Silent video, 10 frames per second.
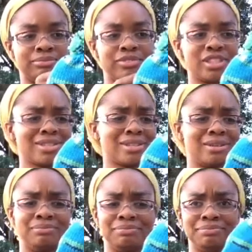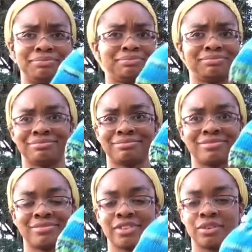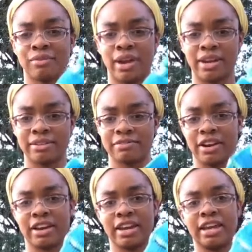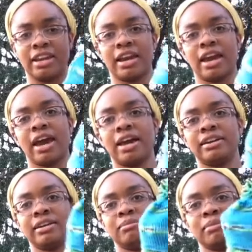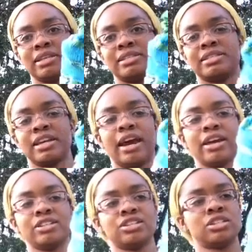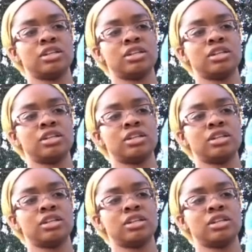just some random variegated I had in my stash.